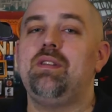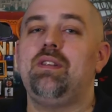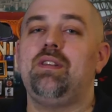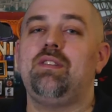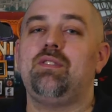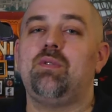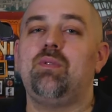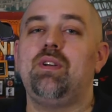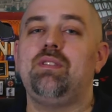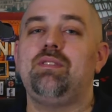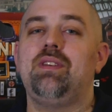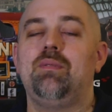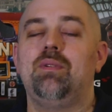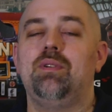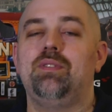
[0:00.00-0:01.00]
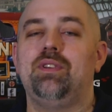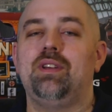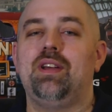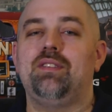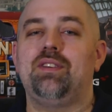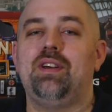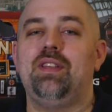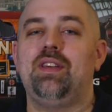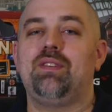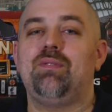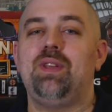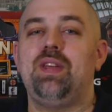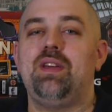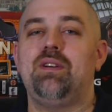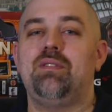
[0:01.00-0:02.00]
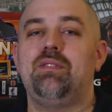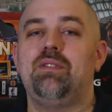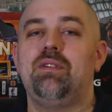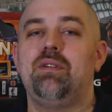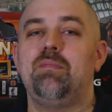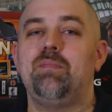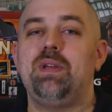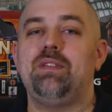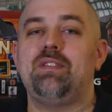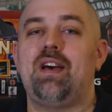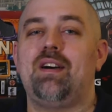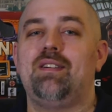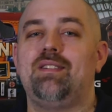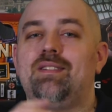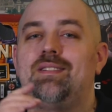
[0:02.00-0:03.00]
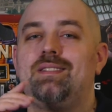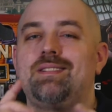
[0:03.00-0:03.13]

And as always, we'll see you guys on the next video. Peace out.